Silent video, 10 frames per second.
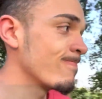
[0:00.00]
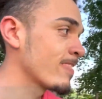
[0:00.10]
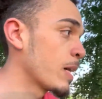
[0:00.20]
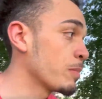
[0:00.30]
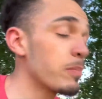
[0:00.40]

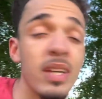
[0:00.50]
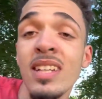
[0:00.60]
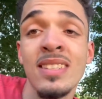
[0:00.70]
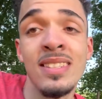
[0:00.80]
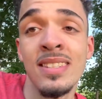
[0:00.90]
I'm a
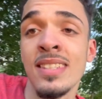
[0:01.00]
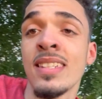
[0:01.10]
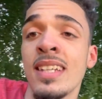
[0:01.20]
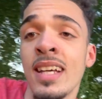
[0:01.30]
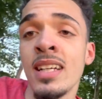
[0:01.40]
mess.
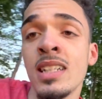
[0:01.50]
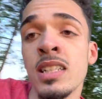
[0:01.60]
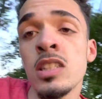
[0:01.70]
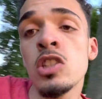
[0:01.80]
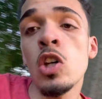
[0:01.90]

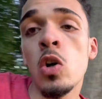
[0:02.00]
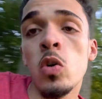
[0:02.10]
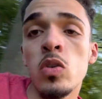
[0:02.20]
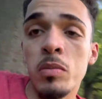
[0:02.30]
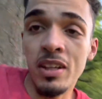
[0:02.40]

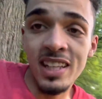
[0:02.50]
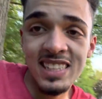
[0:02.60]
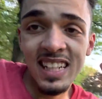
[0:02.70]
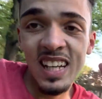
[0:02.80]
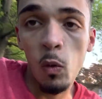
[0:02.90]
So the plan
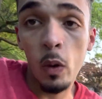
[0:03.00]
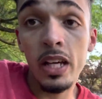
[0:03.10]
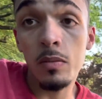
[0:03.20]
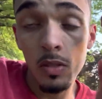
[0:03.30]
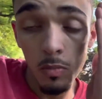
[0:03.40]
is I gotta
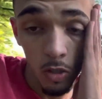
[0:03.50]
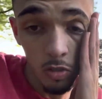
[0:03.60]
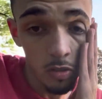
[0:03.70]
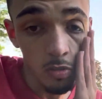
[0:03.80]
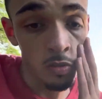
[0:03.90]
wake up
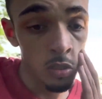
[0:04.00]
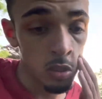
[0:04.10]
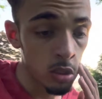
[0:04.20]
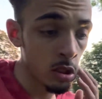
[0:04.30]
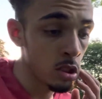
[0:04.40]
tomorrow.
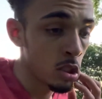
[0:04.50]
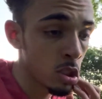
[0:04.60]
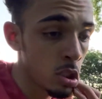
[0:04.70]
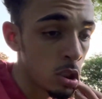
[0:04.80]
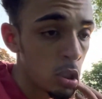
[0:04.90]

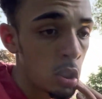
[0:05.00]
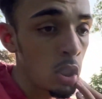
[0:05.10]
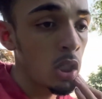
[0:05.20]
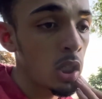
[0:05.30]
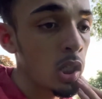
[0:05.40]

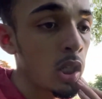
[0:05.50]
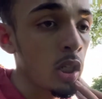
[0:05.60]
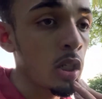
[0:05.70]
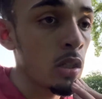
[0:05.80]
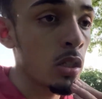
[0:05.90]
I
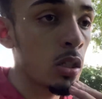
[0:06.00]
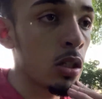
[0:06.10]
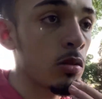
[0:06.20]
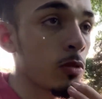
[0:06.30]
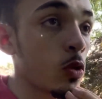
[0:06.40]

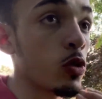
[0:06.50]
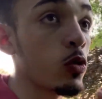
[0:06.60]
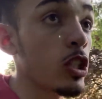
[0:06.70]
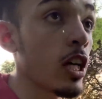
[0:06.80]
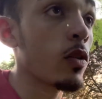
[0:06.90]
uh, to
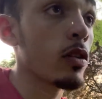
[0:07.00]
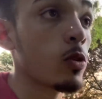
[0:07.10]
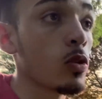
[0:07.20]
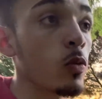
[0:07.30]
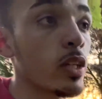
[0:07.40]
shower. I'm
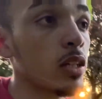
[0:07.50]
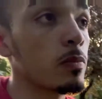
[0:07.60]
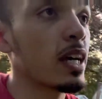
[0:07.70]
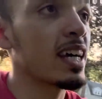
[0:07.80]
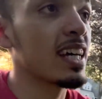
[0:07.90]
going to wake up
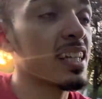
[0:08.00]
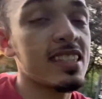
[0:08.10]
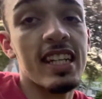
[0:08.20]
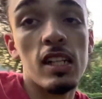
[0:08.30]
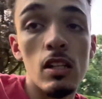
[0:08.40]
at
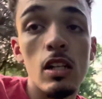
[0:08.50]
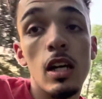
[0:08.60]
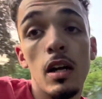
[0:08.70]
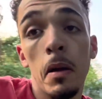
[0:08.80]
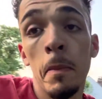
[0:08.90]
10
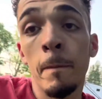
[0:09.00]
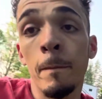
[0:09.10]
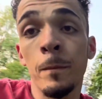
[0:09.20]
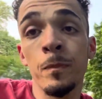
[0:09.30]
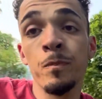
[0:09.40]
o'clock,
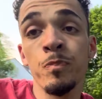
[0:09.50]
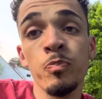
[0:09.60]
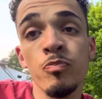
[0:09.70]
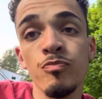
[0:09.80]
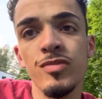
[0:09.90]

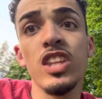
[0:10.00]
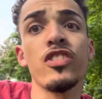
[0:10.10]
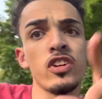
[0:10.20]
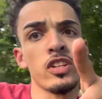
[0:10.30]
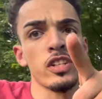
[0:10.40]

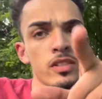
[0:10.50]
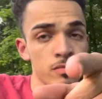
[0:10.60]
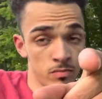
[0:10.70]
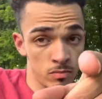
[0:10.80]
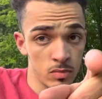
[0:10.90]
10.30
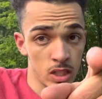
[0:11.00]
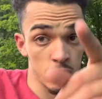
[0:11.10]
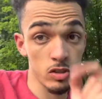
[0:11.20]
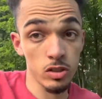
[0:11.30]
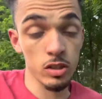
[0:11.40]

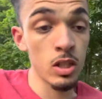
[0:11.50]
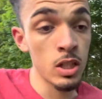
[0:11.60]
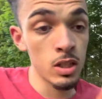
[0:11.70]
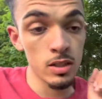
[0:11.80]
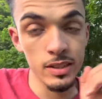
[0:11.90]
actually,
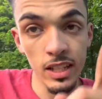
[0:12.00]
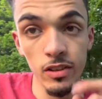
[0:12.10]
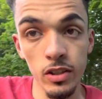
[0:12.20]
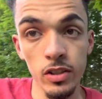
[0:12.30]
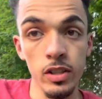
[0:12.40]

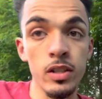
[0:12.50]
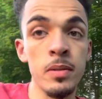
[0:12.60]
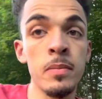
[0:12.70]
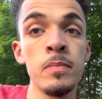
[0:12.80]
10.30.